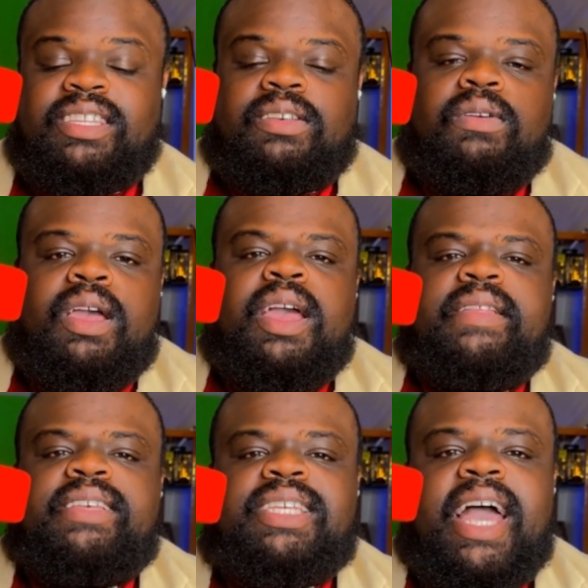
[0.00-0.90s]
So
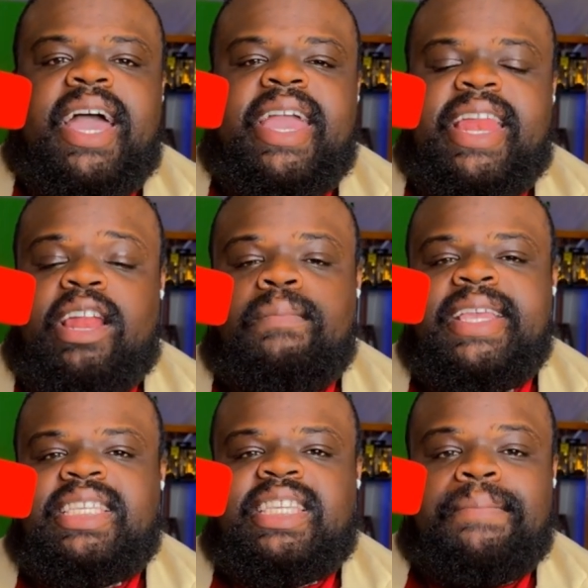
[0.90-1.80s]
this guy, and I don't
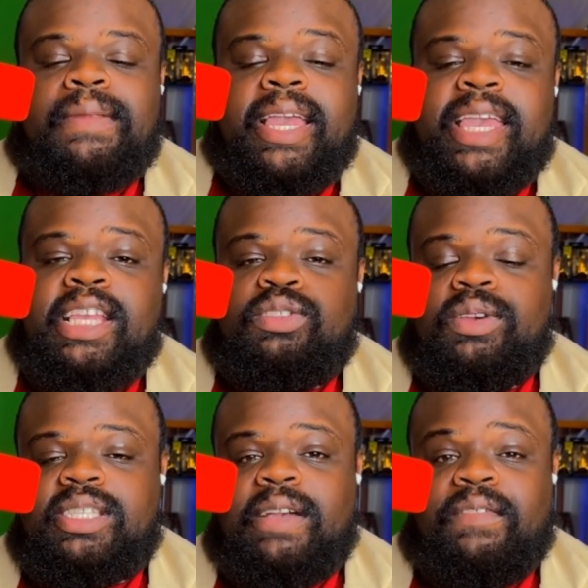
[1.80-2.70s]
mean simp like he's
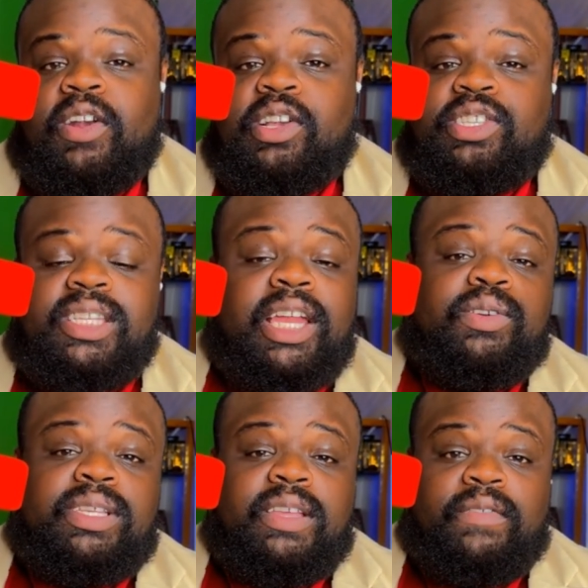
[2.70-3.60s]
doing stuff for her and she's not
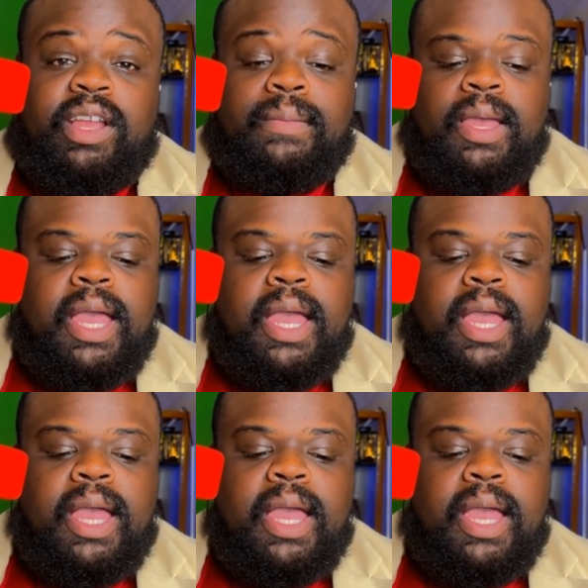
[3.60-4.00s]
doing stuff for him.